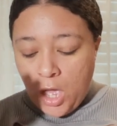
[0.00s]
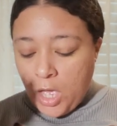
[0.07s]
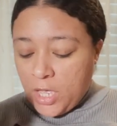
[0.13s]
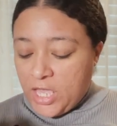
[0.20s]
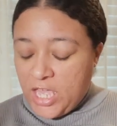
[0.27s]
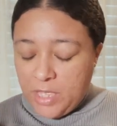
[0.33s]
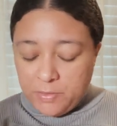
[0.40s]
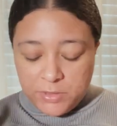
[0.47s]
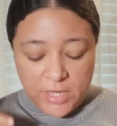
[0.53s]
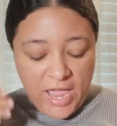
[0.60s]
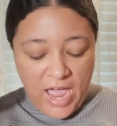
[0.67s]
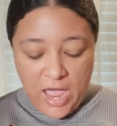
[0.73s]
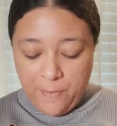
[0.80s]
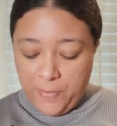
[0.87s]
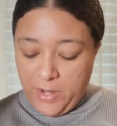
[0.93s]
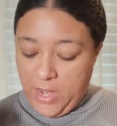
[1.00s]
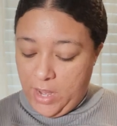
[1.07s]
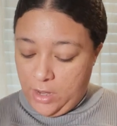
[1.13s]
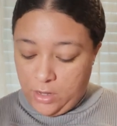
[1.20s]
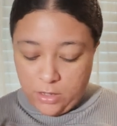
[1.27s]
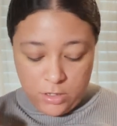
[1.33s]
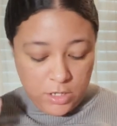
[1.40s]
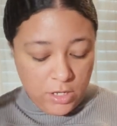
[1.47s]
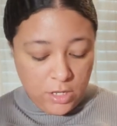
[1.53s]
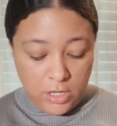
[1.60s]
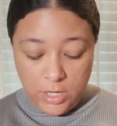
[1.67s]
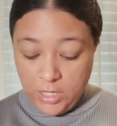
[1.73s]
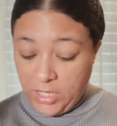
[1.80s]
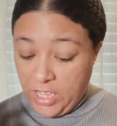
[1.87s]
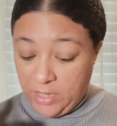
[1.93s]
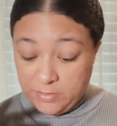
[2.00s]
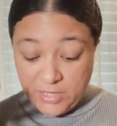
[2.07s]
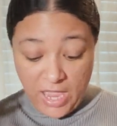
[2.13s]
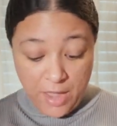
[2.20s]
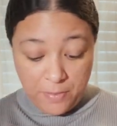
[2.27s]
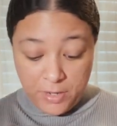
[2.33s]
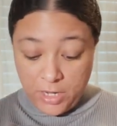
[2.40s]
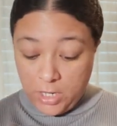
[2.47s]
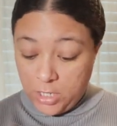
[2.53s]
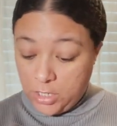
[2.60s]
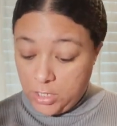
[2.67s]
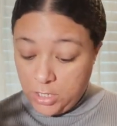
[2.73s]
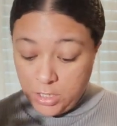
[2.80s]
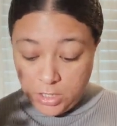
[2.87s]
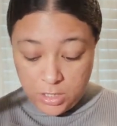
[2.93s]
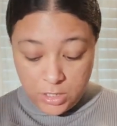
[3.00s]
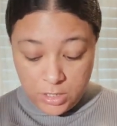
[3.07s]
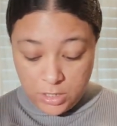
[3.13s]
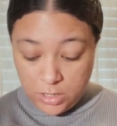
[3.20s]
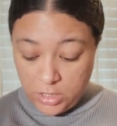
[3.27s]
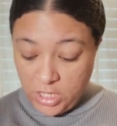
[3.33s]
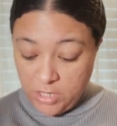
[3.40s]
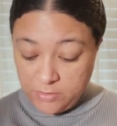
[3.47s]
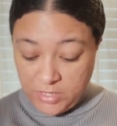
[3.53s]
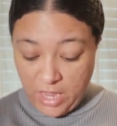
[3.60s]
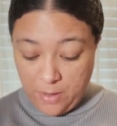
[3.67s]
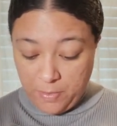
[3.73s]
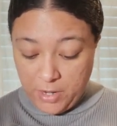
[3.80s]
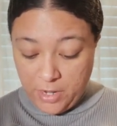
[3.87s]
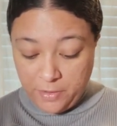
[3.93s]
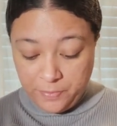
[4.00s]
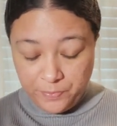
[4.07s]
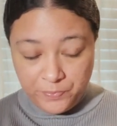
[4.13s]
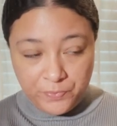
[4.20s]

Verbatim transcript: Keeps happening, keeps happening, keeps happening.